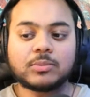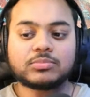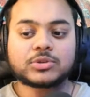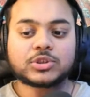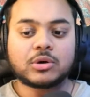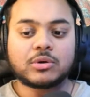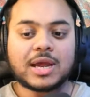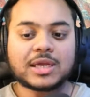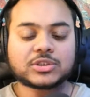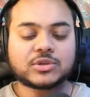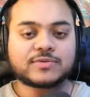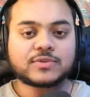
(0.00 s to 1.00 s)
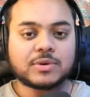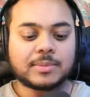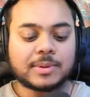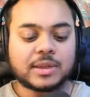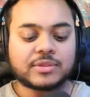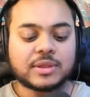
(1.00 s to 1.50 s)
So hats off to him. And
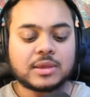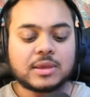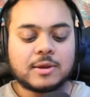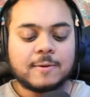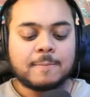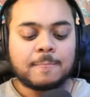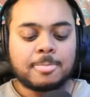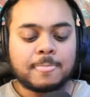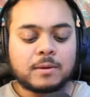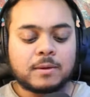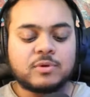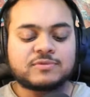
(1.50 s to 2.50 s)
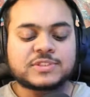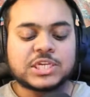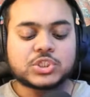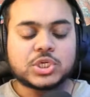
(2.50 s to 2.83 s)
I think with Cedric,